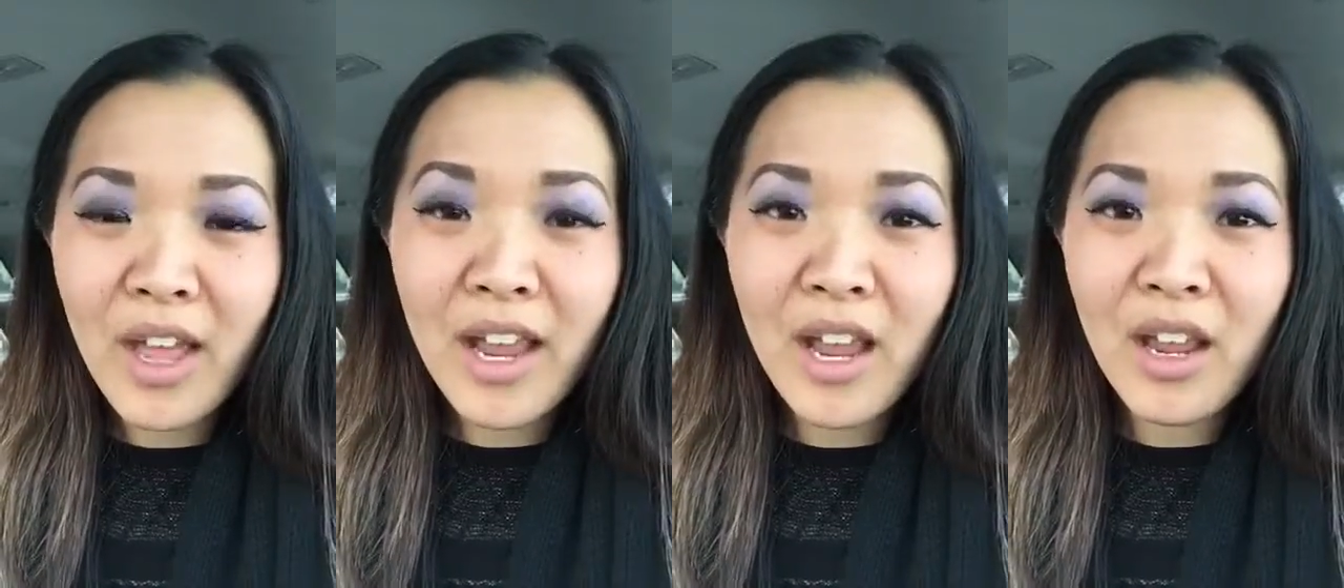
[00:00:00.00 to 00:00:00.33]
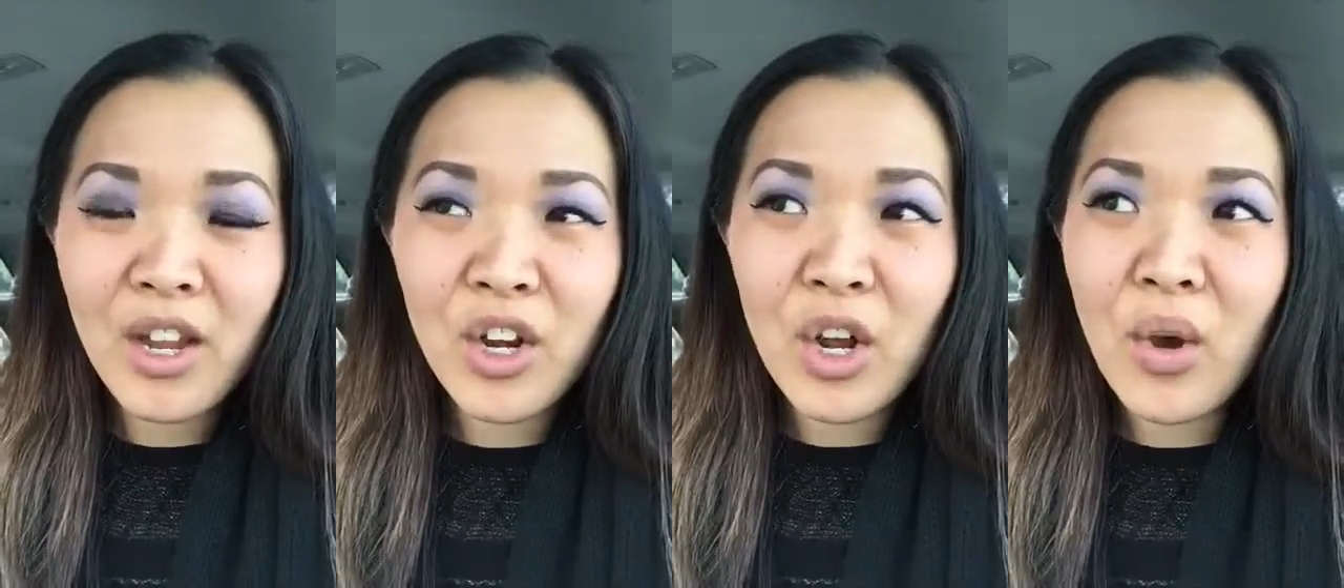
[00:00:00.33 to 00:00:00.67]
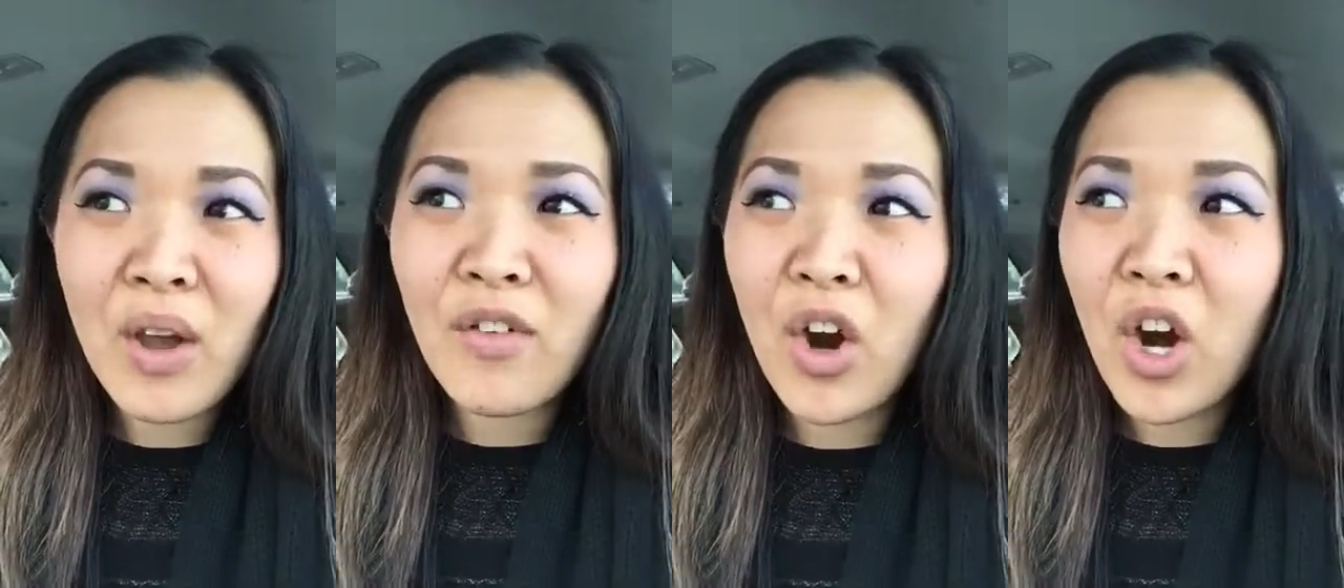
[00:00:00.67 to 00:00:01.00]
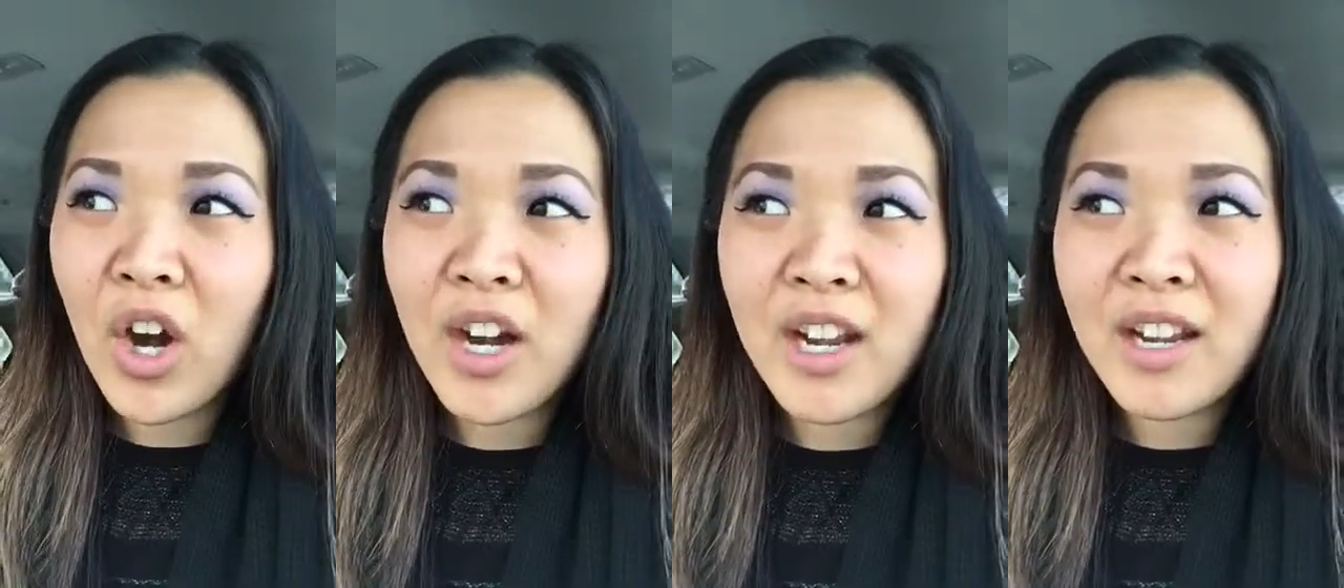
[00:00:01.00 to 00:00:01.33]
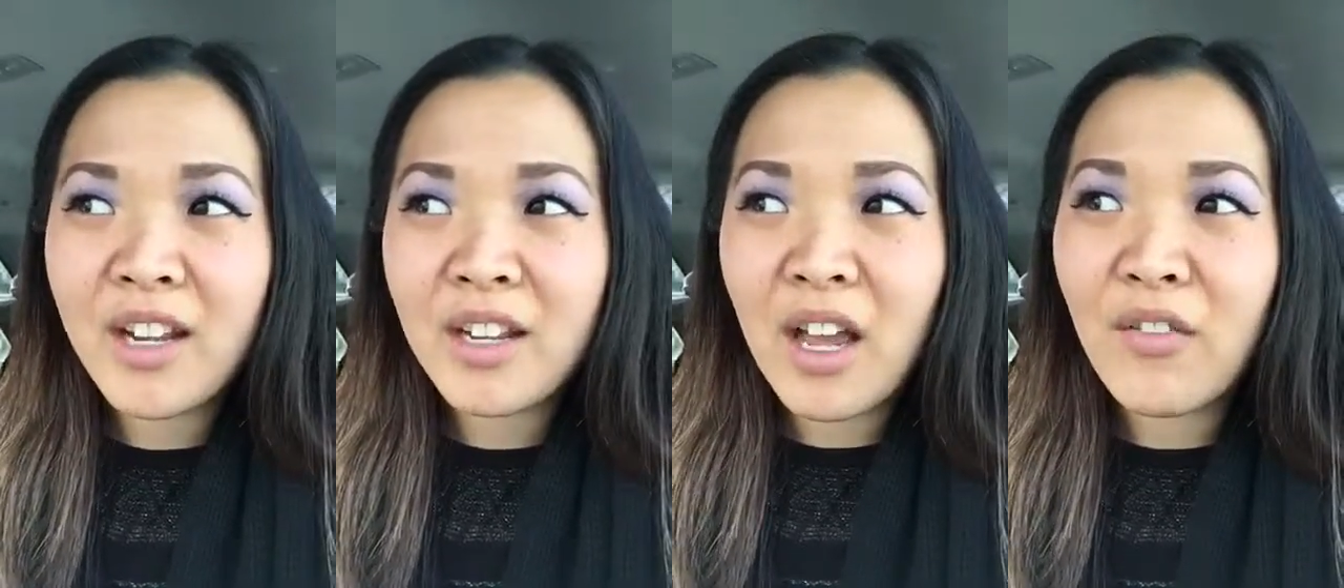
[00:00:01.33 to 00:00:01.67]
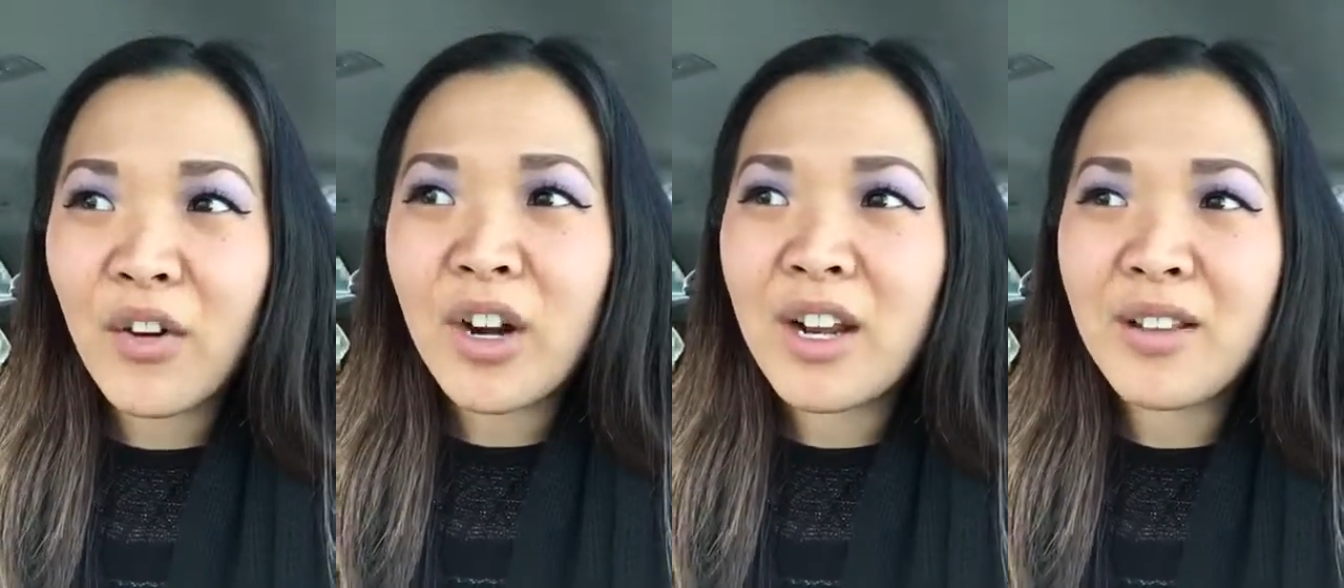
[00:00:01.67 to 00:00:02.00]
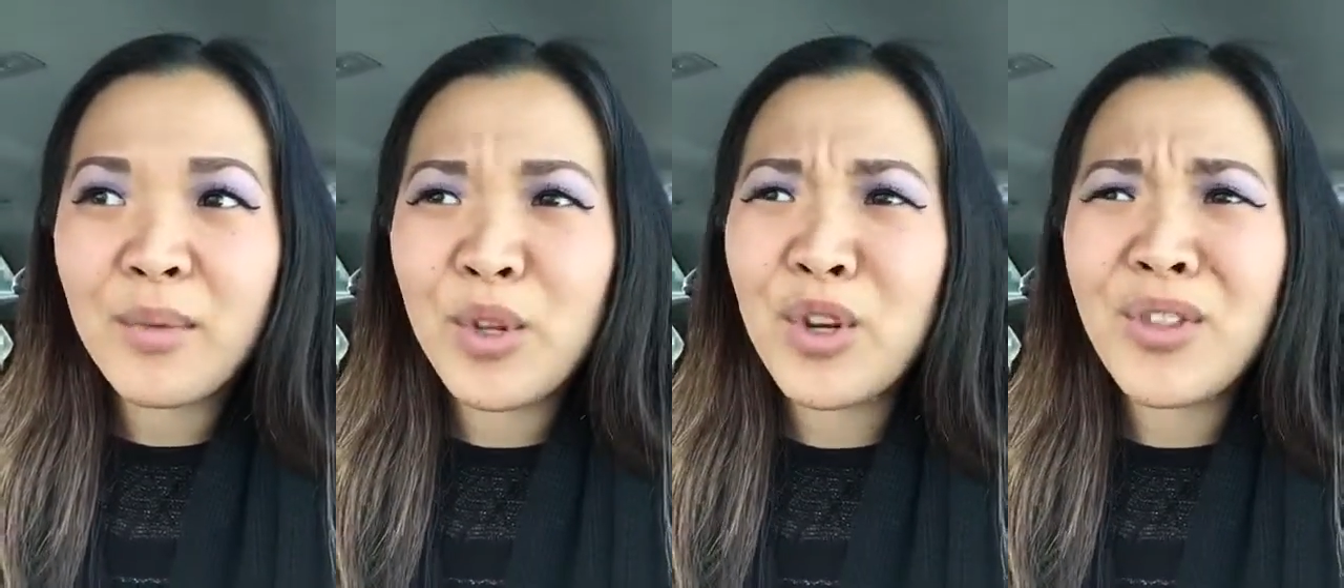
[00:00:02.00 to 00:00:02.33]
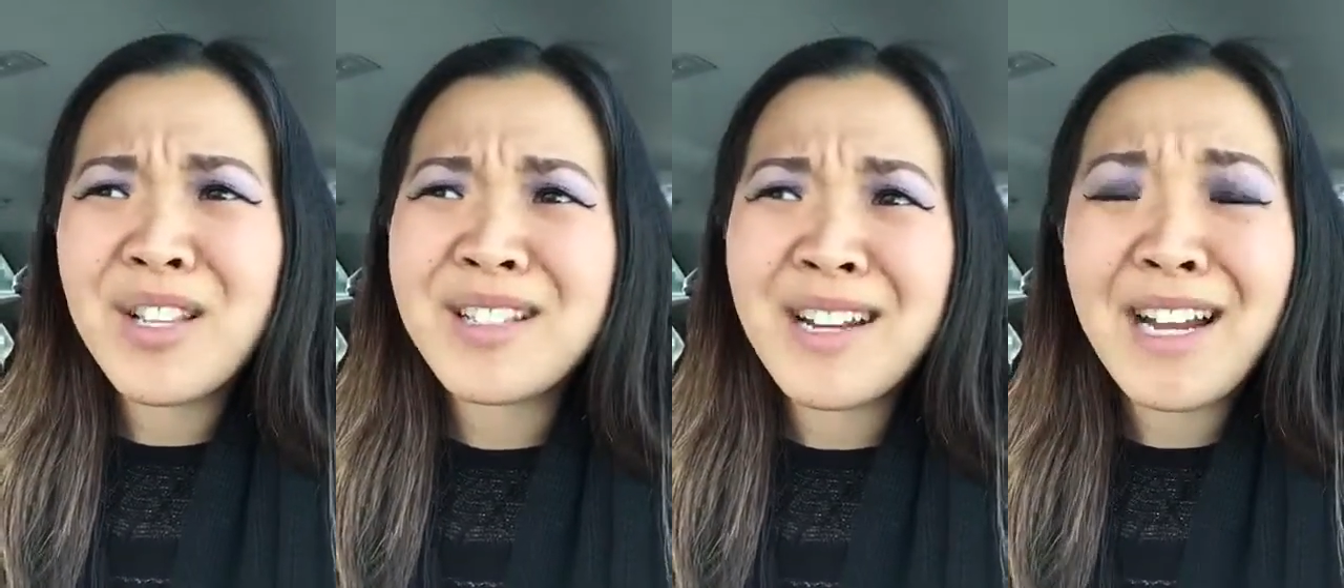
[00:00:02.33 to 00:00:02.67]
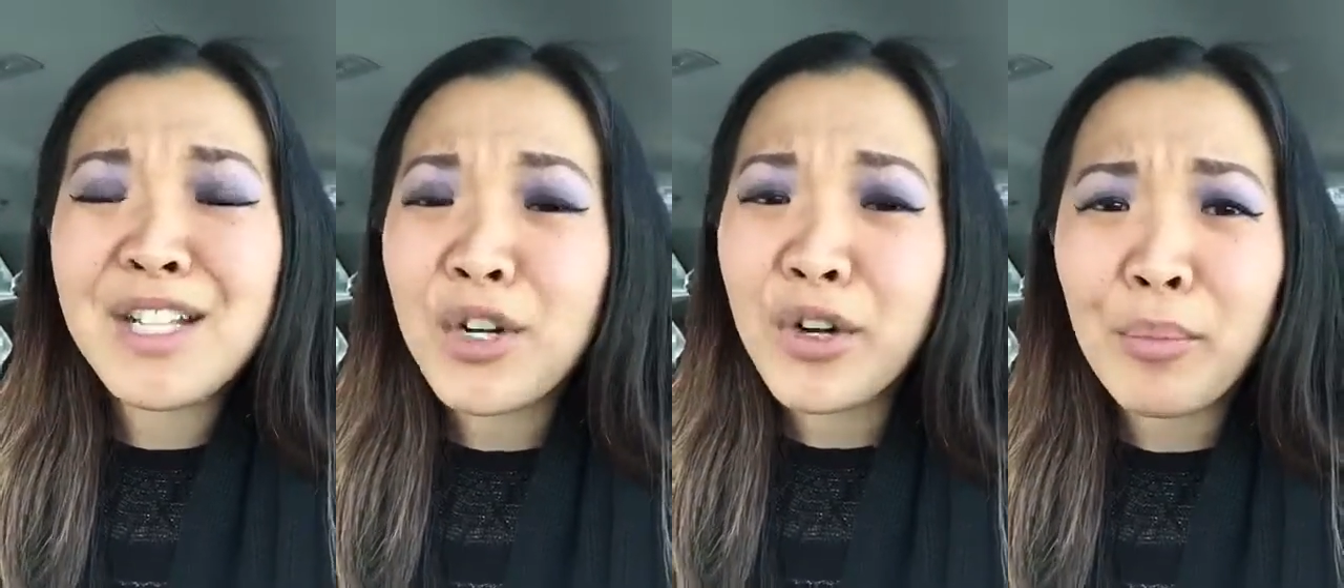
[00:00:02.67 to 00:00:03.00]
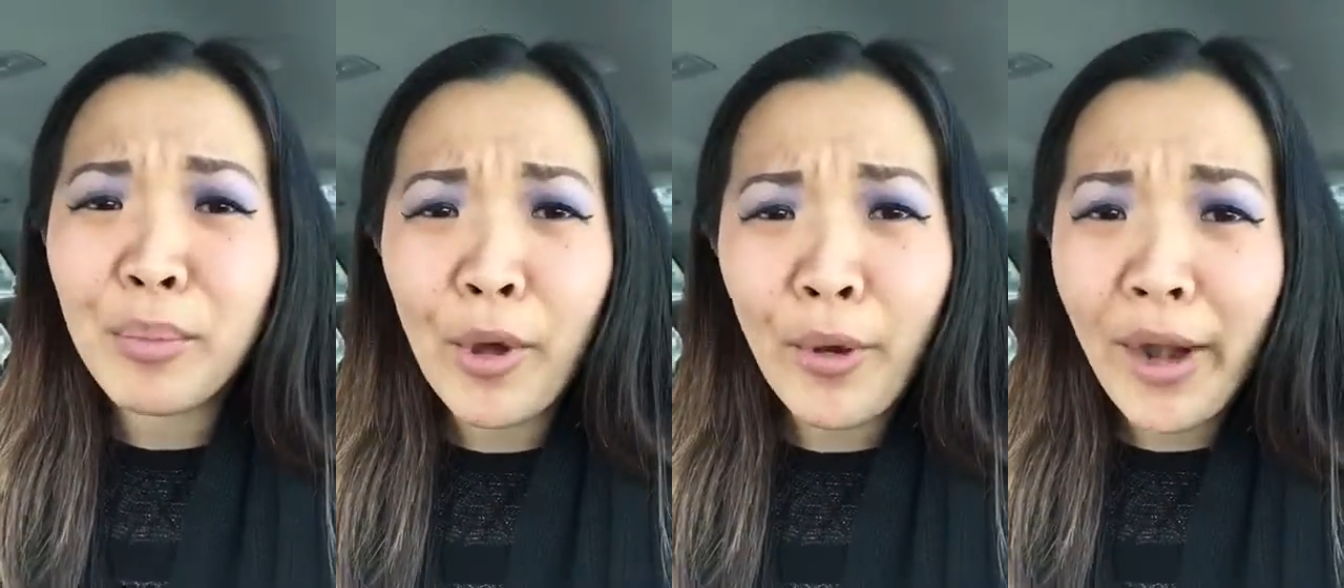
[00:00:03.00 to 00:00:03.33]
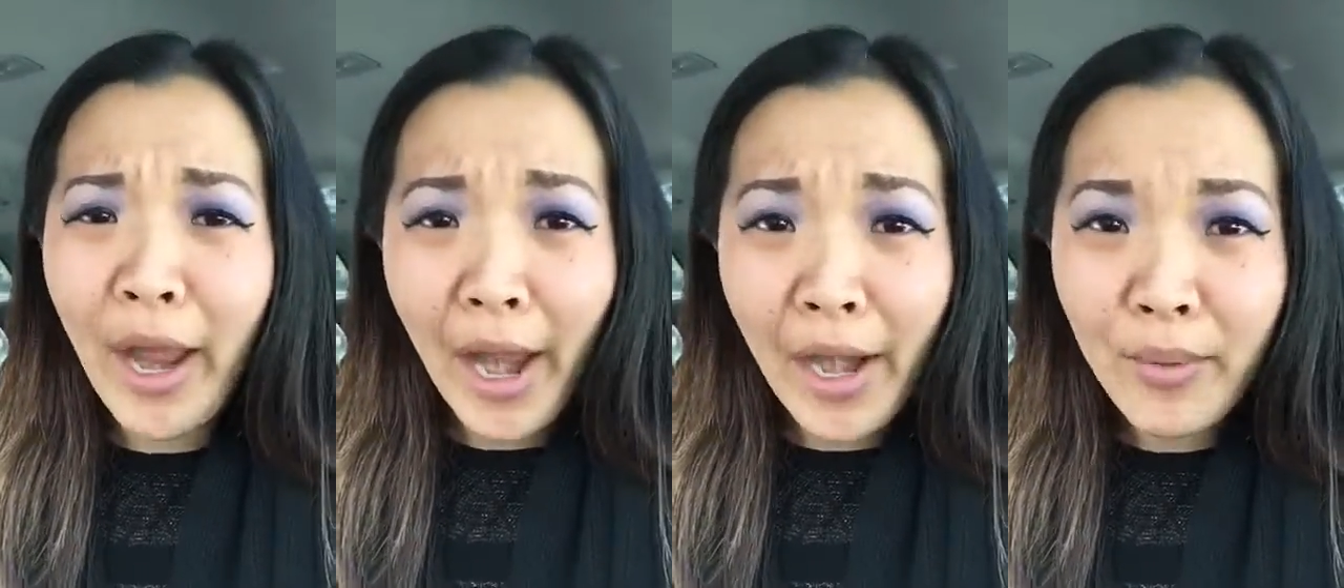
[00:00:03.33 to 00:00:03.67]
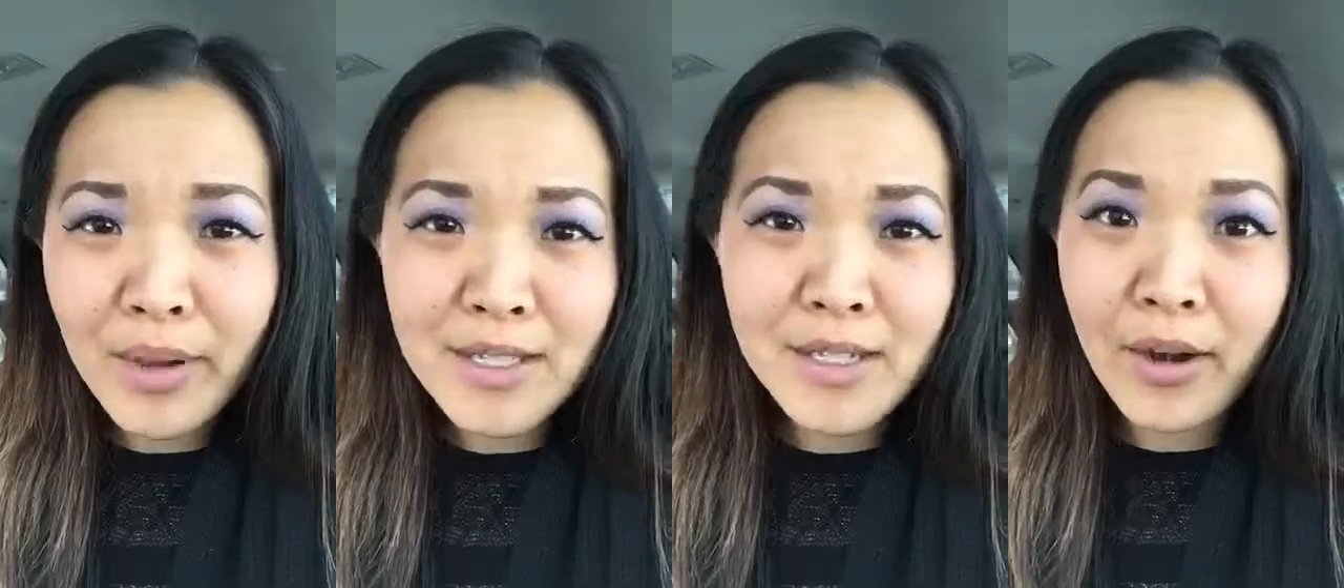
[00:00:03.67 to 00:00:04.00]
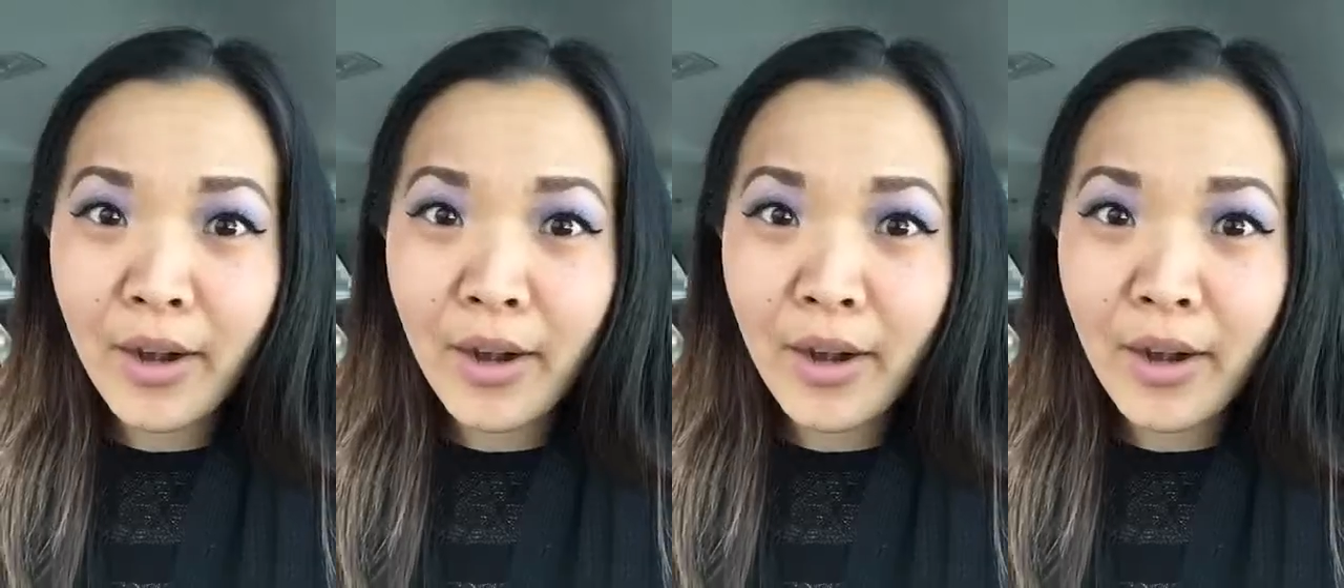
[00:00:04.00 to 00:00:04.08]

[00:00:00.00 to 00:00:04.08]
Like, you know, I've already, you know, this night is already blown anyways.